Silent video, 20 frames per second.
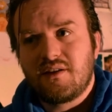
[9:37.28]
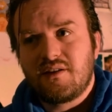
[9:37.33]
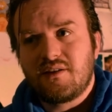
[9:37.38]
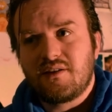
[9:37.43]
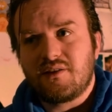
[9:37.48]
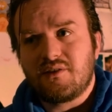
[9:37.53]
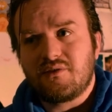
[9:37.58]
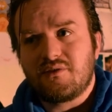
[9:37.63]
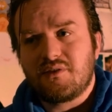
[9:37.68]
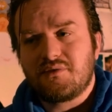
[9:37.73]

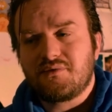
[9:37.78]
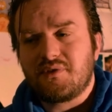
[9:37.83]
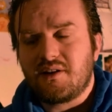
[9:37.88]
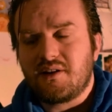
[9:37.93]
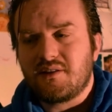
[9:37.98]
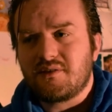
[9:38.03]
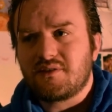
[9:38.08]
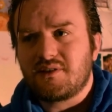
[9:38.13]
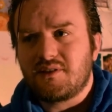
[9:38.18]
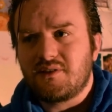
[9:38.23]
you know, I
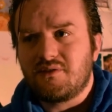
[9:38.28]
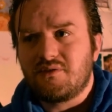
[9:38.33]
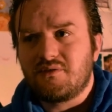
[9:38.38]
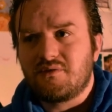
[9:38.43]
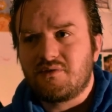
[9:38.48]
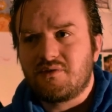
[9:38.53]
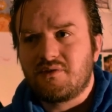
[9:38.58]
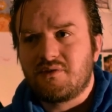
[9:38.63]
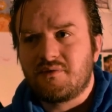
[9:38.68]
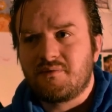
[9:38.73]
felt, you
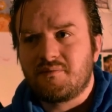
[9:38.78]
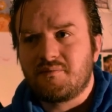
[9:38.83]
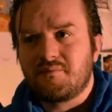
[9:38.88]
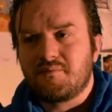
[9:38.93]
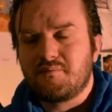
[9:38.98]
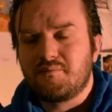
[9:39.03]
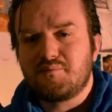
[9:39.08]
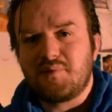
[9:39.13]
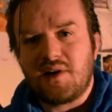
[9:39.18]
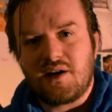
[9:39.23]
know,
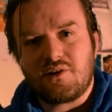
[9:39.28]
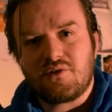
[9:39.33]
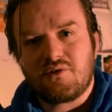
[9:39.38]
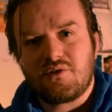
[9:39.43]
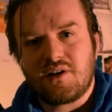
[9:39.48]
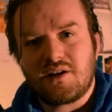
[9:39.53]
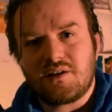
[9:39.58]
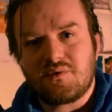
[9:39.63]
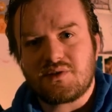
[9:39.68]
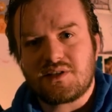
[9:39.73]
better,
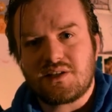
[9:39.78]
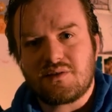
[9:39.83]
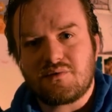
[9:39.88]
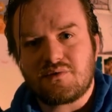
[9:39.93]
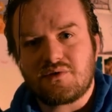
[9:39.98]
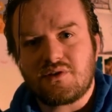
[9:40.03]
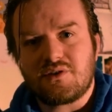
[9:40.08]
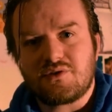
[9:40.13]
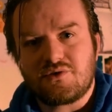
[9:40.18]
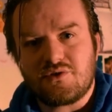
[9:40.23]
and I was able
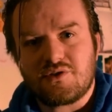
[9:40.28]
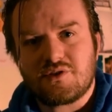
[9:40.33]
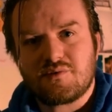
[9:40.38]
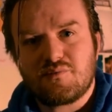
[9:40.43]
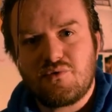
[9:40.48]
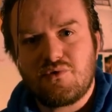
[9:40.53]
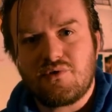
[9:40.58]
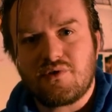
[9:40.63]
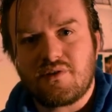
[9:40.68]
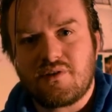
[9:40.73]
to adjust
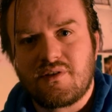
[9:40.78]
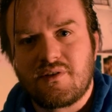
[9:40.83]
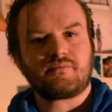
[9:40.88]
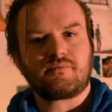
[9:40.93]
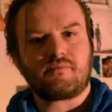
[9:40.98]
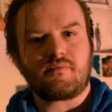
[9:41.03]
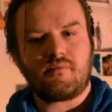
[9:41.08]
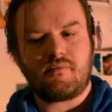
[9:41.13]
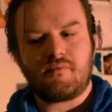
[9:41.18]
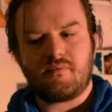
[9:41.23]
more.
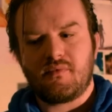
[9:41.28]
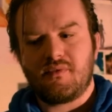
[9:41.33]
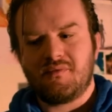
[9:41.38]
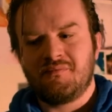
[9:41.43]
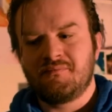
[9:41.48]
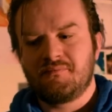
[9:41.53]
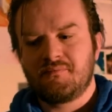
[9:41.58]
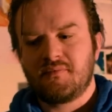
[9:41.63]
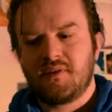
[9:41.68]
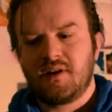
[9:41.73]

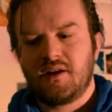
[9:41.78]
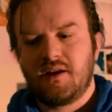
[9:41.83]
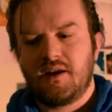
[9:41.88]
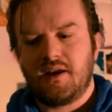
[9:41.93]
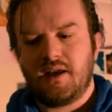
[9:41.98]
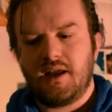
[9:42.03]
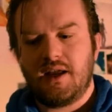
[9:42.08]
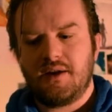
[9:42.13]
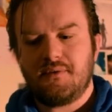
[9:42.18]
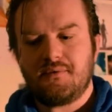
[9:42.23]

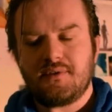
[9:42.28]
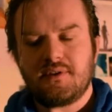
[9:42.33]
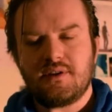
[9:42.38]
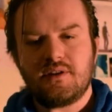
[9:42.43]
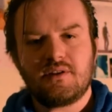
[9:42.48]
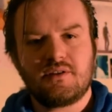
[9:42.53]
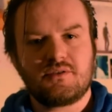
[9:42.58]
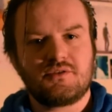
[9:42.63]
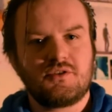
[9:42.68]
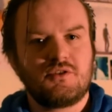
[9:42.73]

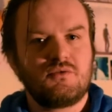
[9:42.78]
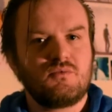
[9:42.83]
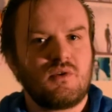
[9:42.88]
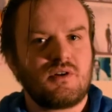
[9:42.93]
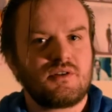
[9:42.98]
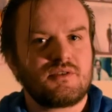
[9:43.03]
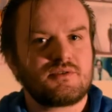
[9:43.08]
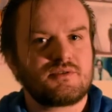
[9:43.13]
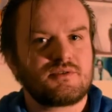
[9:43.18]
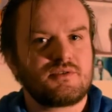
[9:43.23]
Everything that you
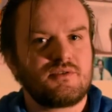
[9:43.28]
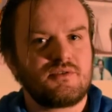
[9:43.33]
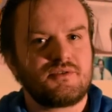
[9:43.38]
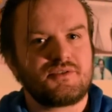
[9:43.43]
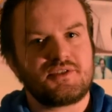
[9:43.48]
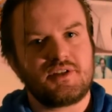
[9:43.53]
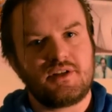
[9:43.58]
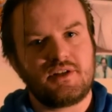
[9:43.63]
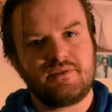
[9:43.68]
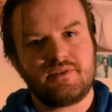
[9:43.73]
want to
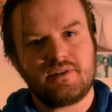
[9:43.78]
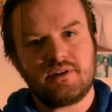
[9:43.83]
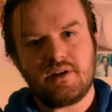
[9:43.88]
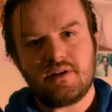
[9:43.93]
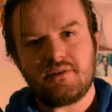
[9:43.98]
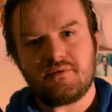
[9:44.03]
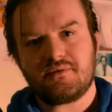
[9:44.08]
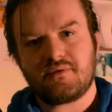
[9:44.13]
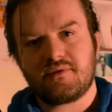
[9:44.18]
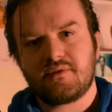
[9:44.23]
achieve in
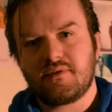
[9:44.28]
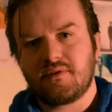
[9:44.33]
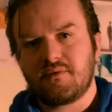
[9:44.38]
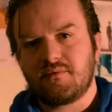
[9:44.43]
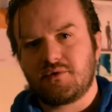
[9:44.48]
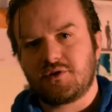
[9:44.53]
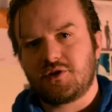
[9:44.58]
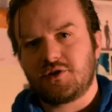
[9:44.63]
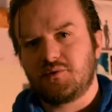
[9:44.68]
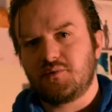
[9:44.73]
life,
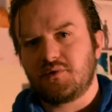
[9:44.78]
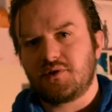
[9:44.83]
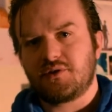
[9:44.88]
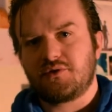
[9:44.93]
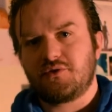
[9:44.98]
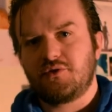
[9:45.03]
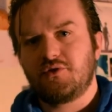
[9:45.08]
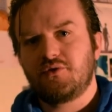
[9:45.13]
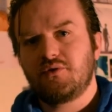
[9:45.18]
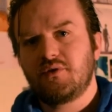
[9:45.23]
what you want
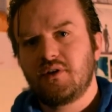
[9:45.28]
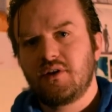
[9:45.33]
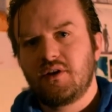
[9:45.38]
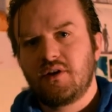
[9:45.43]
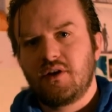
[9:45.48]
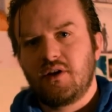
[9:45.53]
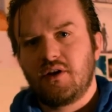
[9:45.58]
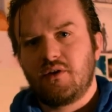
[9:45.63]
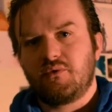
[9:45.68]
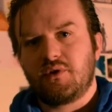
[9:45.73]
to do,
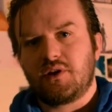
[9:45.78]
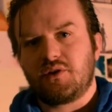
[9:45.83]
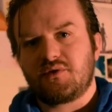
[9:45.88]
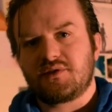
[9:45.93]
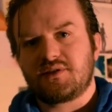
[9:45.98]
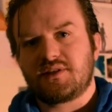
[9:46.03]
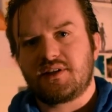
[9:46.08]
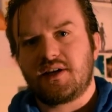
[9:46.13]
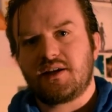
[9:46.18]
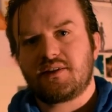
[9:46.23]
whether
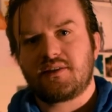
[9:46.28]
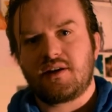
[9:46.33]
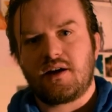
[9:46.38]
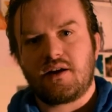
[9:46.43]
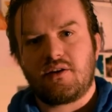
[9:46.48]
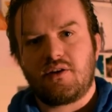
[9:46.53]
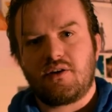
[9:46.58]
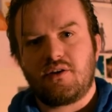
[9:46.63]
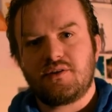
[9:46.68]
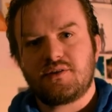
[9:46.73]
it's to get
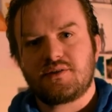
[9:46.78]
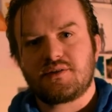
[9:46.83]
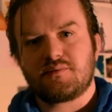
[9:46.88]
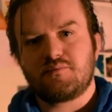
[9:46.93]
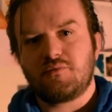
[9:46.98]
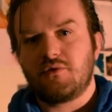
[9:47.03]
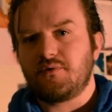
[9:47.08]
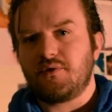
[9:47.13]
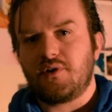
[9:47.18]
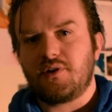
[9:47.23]
that house,
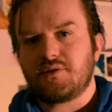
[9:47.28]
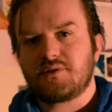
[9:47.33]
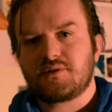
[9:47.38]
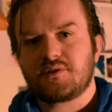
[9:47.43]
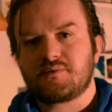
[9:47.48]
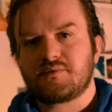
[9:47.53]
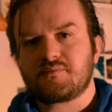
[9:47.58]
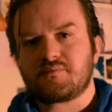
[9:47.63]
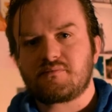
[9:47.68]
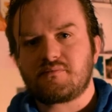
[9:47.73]
move
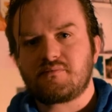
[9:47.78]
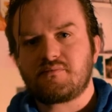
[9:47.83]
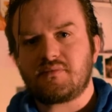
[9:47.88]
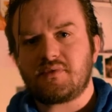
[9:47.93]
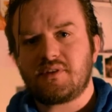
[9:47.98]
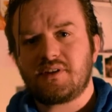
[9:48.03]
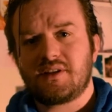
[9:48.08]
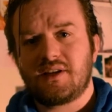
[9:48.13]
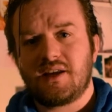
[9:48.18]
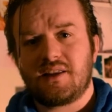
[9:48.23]
out,
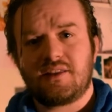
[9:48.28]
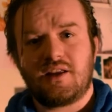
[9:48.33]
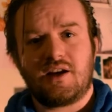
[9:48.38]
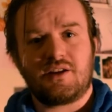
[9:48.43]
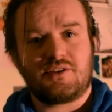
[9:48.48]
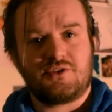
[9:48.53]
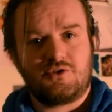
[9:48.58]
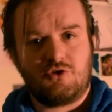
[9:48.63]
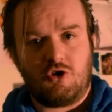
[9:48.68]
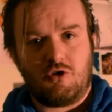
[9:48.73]
get
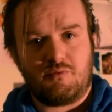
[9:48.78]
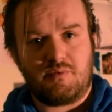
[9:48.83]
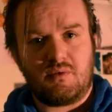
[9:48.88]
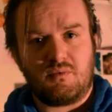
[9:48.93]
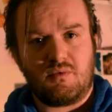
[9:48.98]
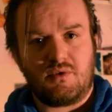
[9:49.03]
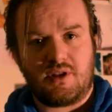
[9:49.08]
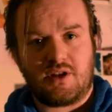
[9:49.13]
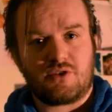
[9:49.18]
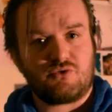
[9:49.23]
that job, you
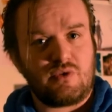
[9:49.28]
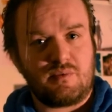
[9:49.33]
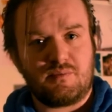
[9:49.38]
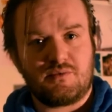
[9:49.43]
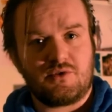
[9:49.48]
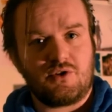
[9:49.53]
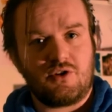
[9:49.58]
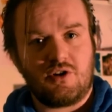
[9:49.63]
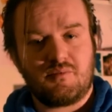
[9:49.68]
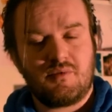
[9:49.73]
want that dream
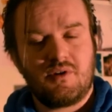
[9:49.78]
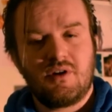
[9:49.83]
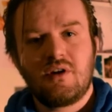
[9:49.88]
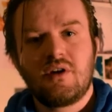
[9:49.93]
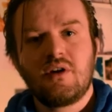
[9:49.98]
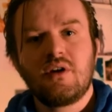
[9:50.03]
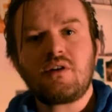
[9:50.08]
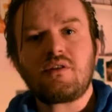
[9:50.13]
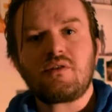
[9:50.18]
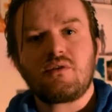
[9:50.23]
job,
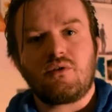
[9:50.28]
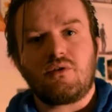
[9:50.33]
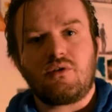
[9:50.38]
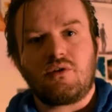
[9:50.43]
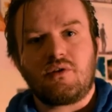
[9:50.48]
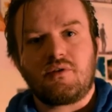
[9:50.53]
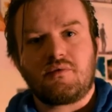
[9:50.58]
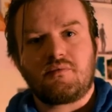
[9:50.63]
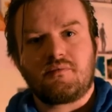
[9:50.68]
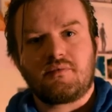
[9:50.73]

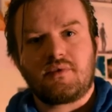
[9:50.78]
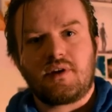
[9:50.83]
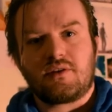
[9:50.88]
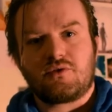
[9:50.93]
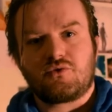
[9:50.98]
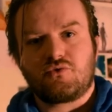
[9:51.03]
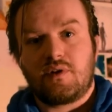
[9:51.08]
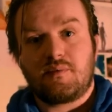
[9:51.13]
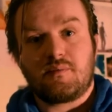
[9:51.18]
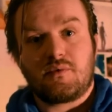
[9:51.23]
or that
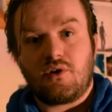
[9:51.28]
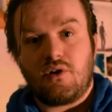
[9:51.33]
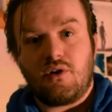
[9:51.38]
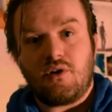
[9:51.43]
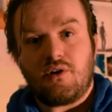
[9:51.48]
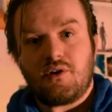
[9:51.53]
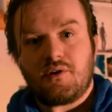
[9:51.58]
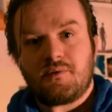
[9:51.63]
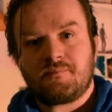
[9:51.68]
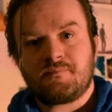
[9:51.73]
dream
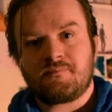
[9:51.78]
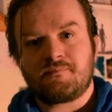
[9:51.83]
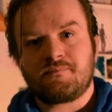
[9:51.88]
car,